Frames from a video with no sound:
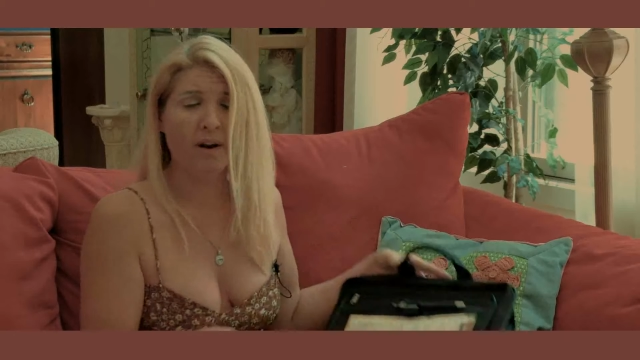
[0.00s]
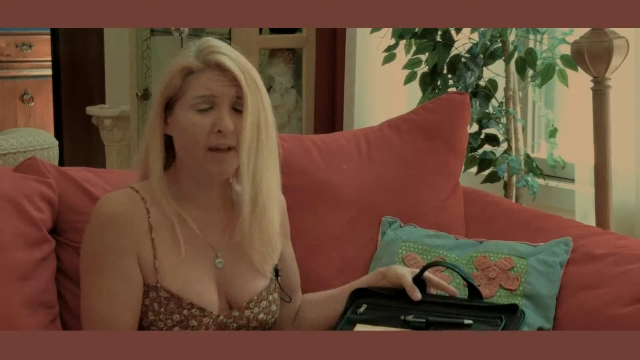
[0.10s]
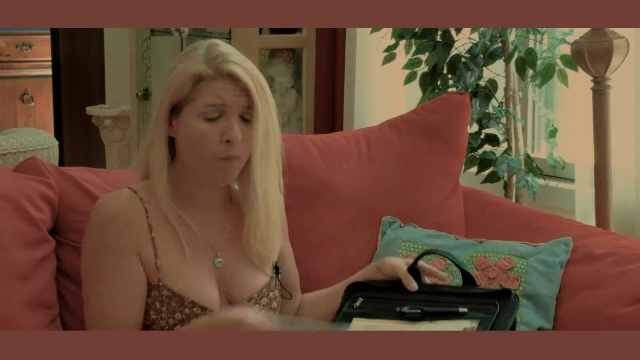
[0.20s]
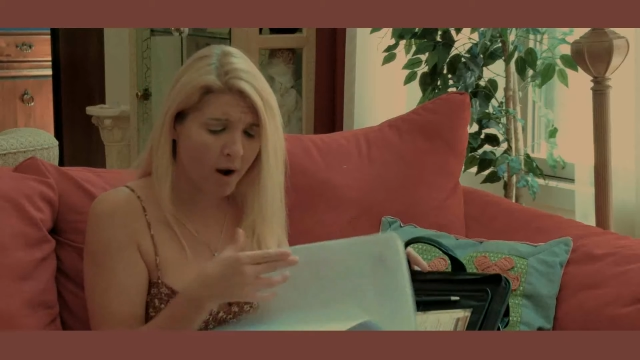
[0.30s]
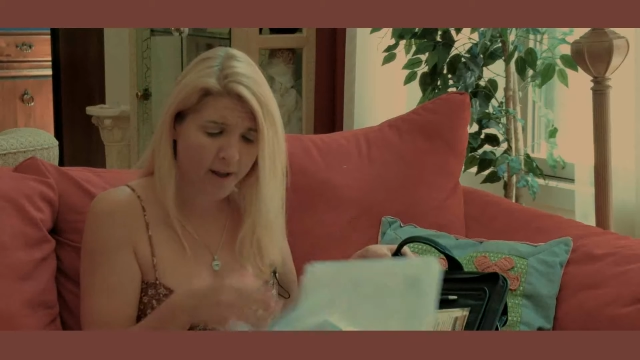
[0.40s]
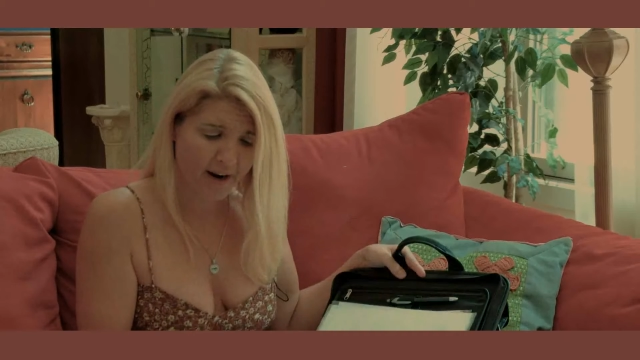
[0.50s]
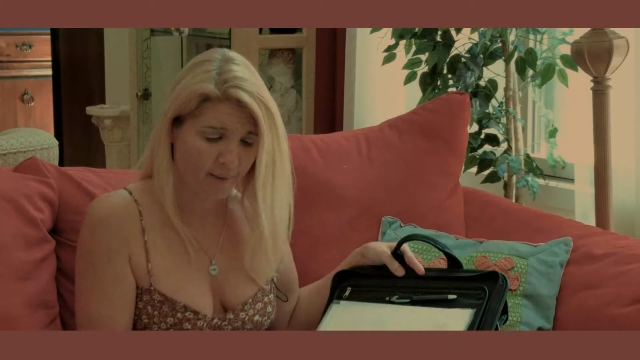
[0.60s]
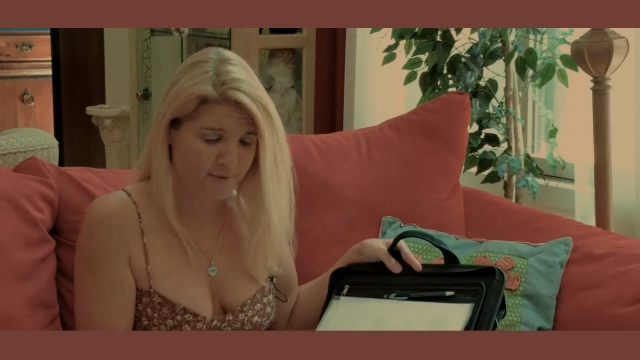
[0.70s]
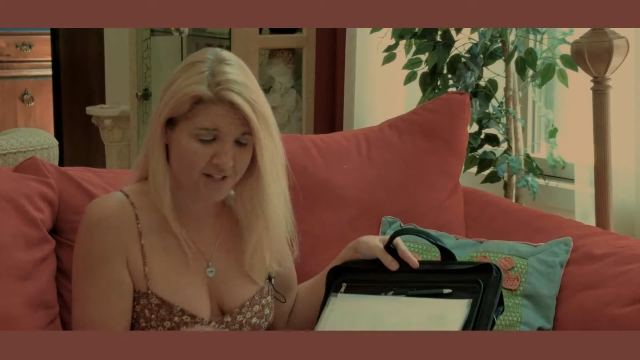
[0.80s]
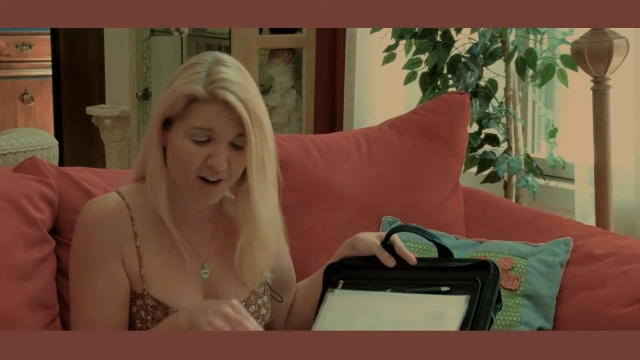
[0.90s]
do they want? And
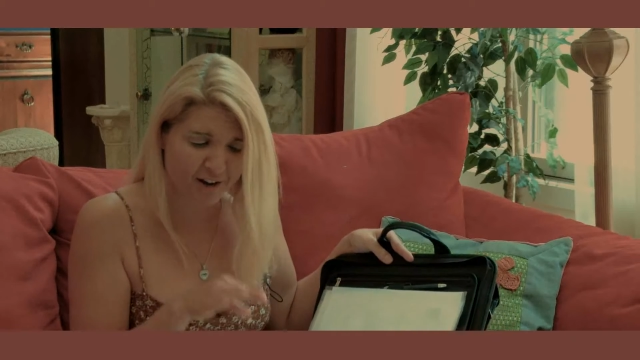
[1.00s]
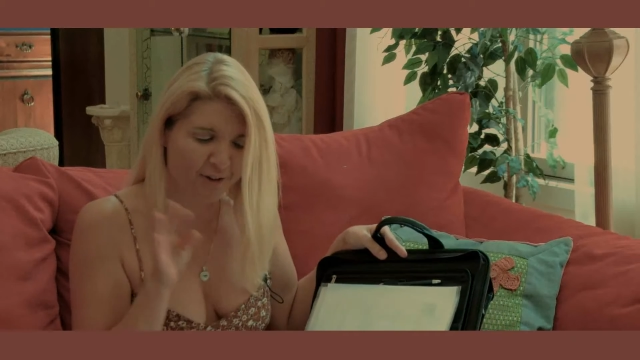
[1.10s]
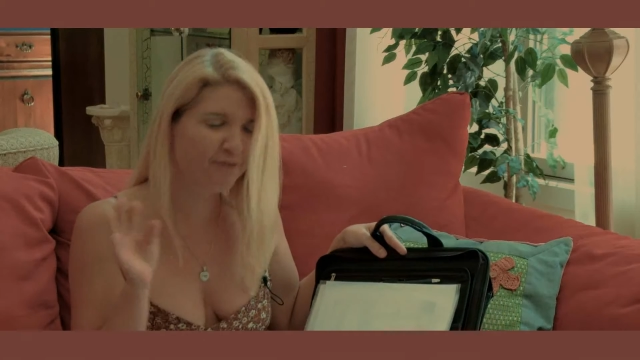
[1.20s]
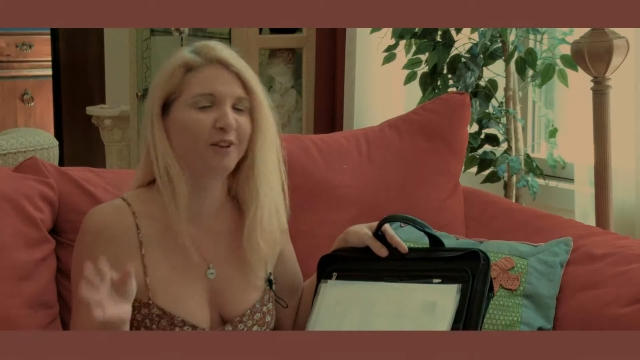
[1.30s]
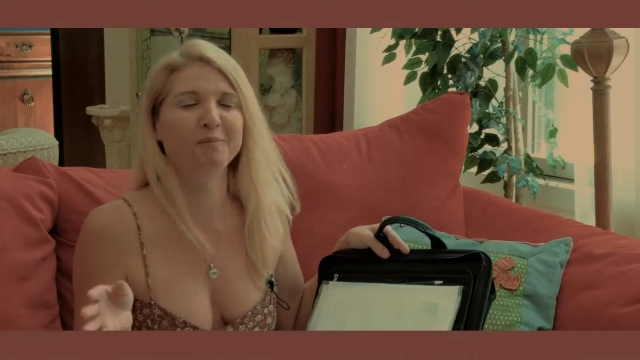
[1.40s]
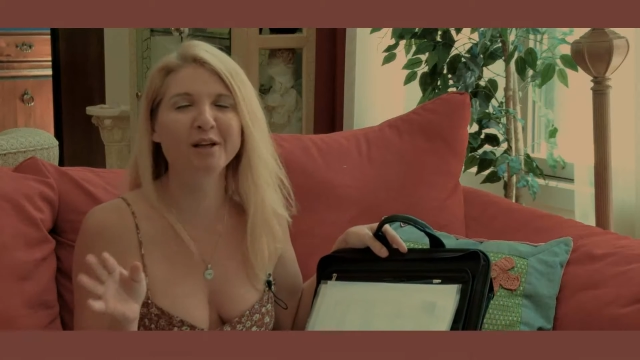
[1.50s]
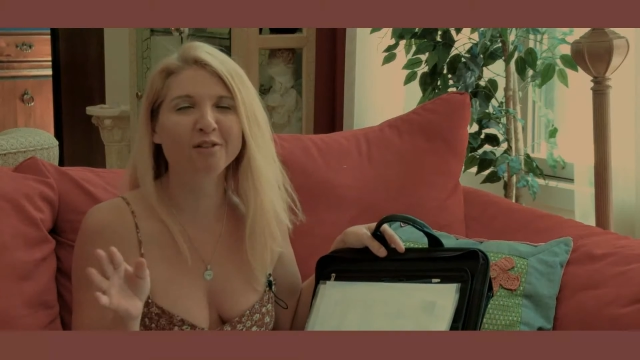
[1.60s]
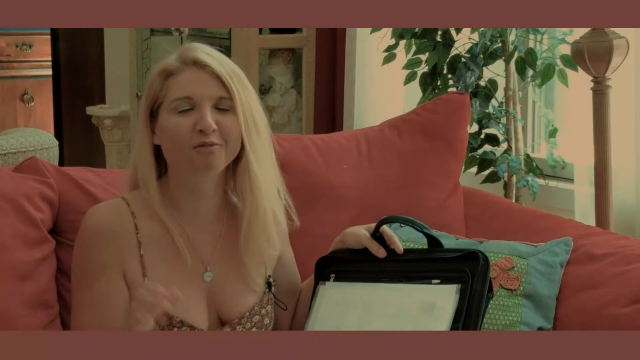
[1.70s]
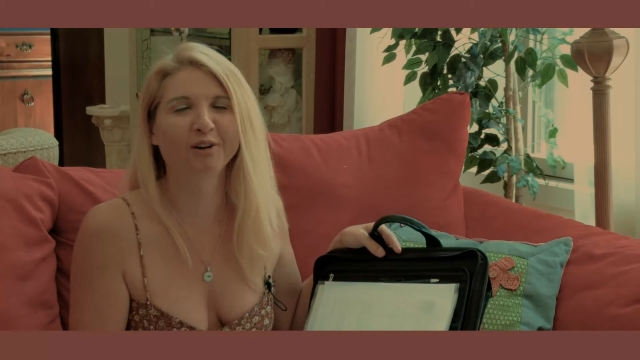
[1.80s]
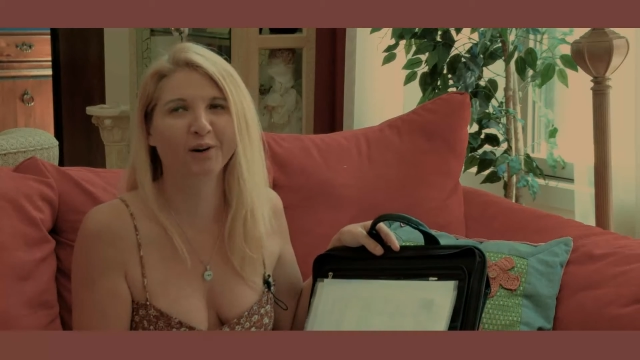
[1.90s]
I'm just flipping
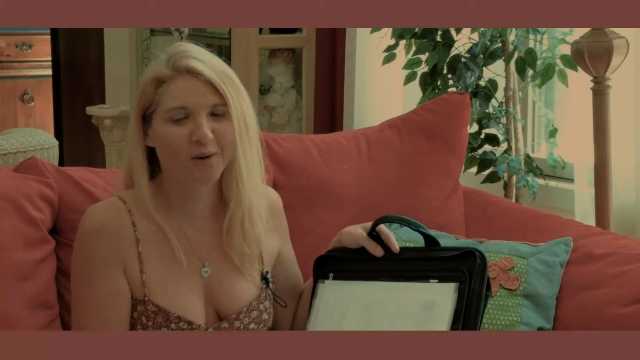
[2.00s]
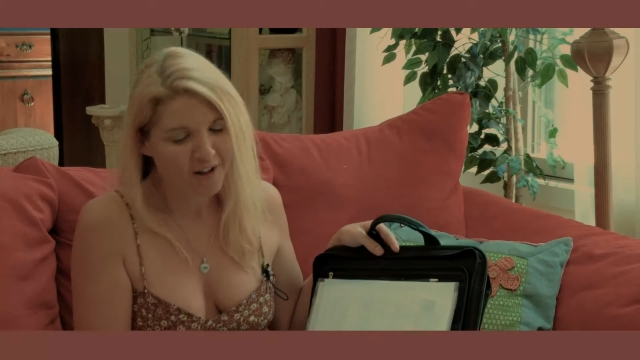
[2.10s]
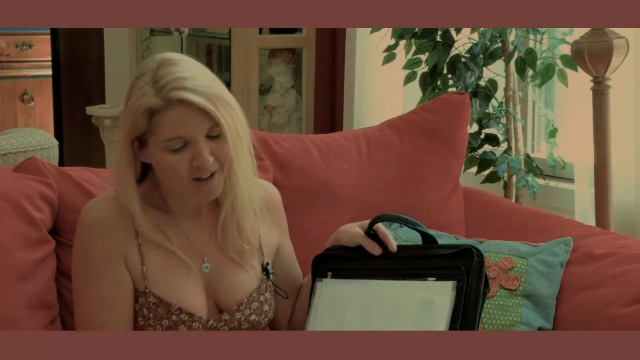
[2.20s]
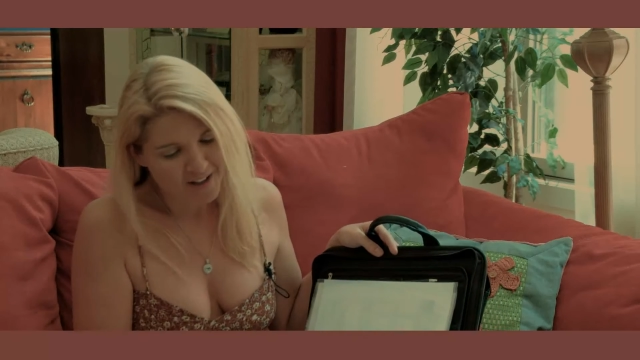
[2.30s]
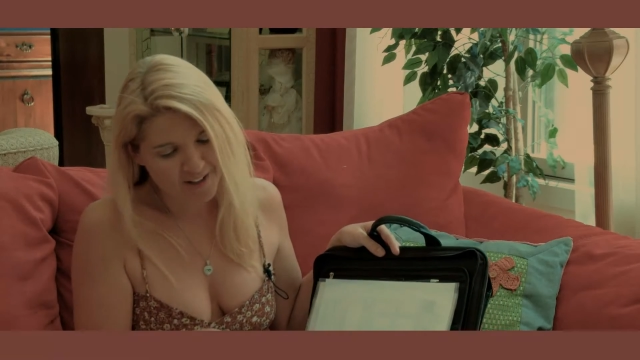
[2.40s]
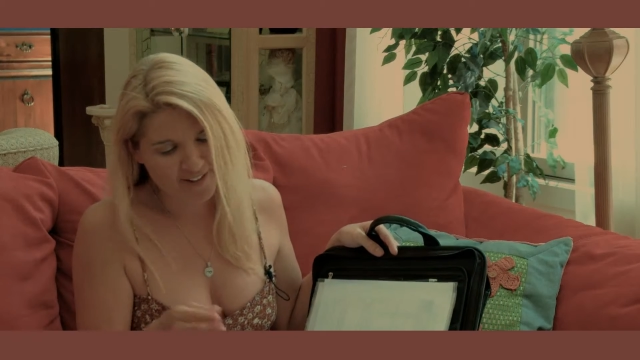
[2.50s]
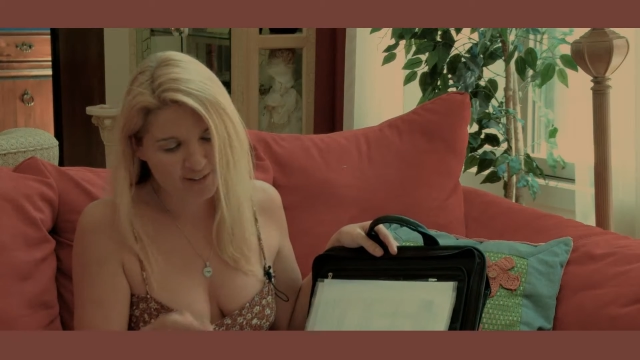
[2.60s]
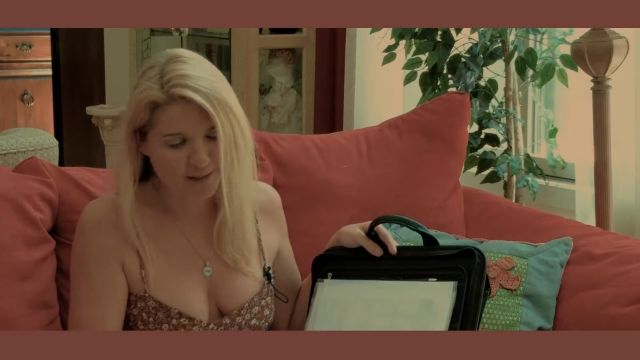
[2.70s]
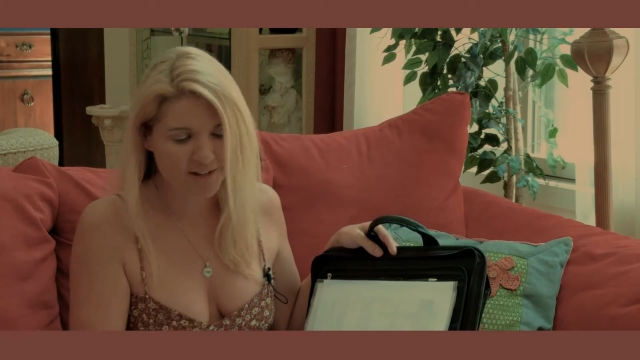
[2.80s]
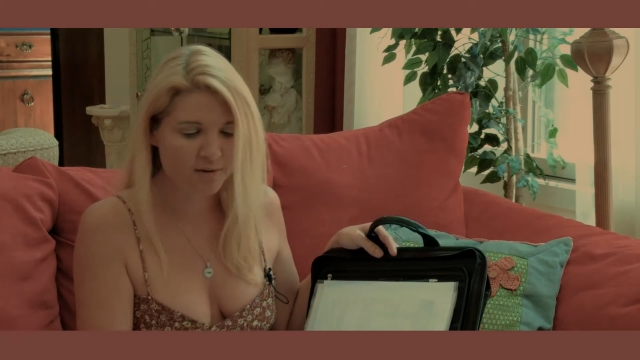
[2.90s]
through, and
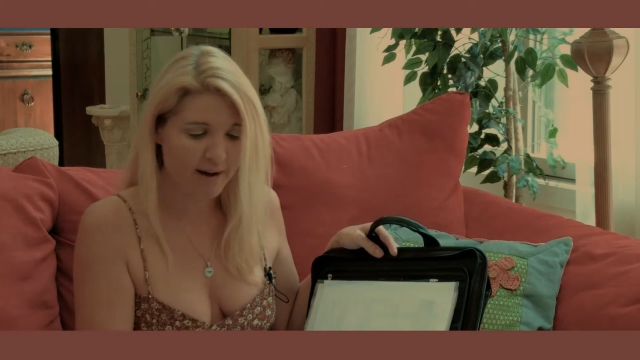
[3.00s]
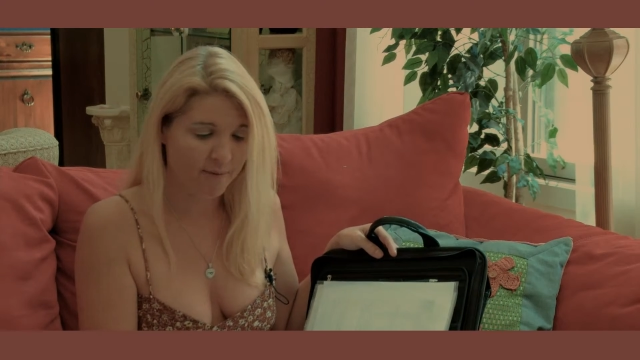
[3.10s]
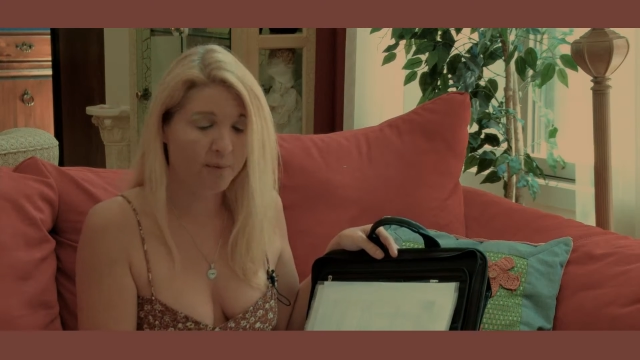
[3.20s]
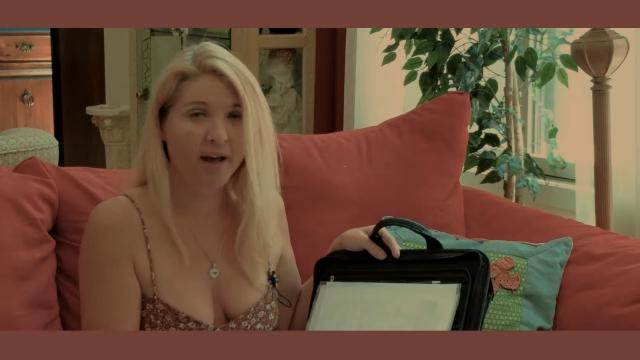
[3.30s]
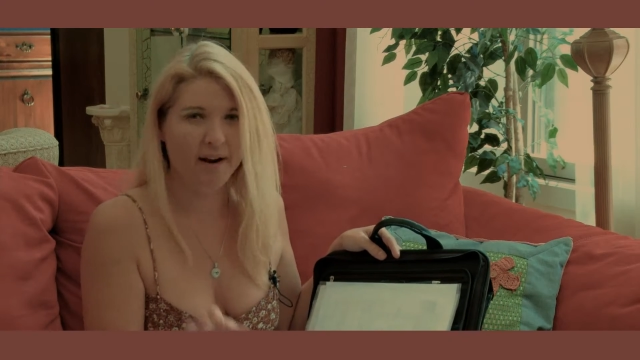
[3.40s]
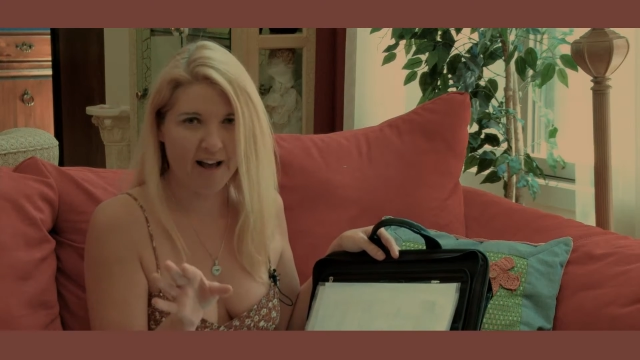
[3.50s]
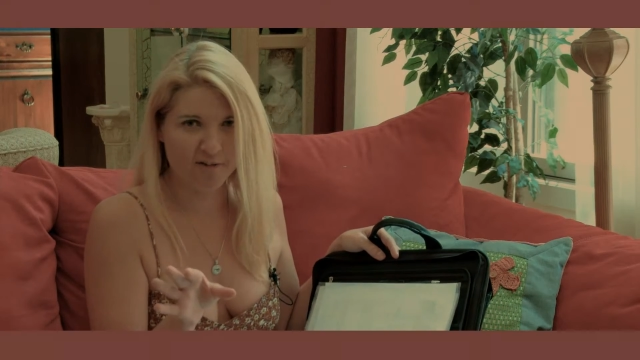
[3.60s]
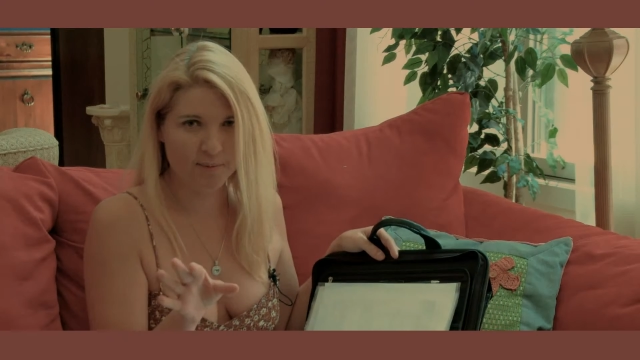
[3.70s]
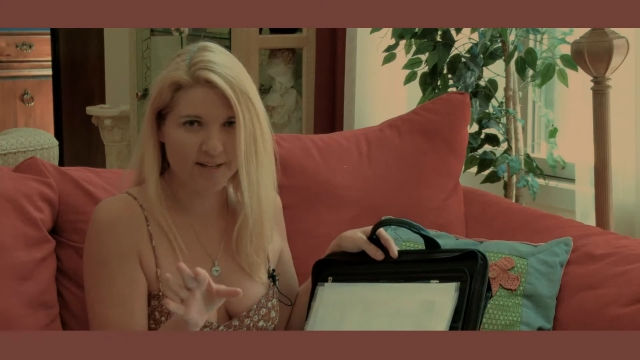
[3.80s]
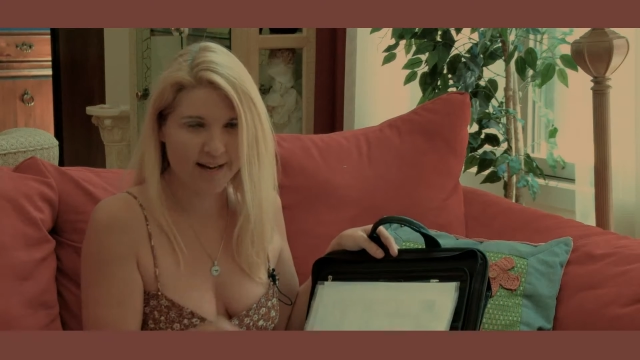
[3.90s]
I do have them kind of
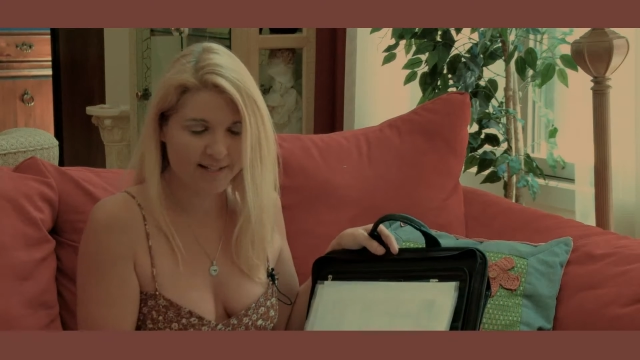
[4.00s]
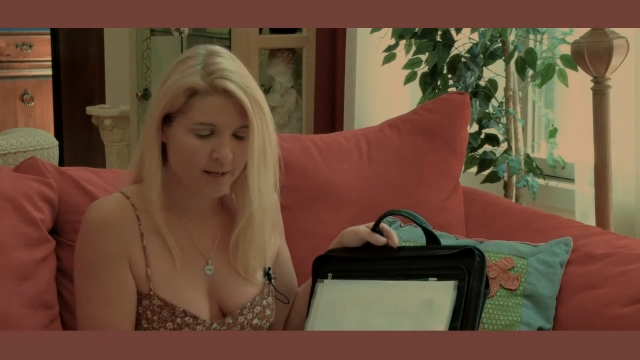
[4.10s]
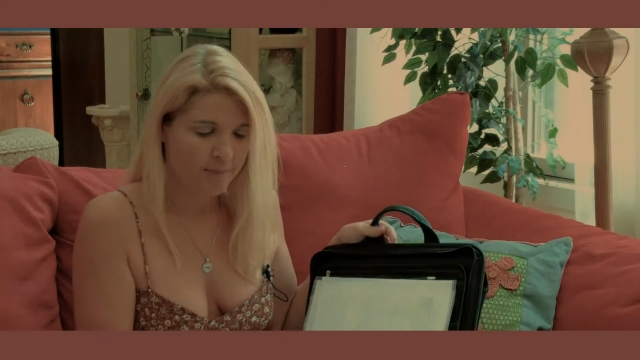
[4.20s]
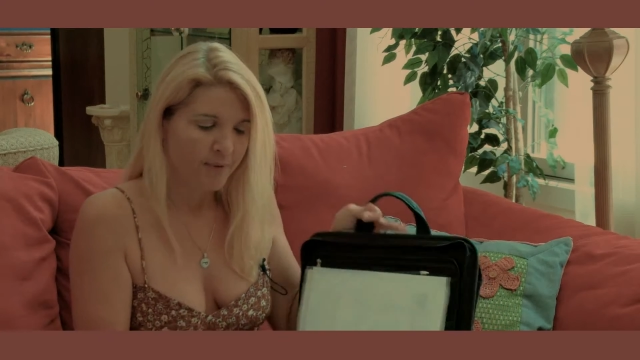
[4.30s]
alphabetized.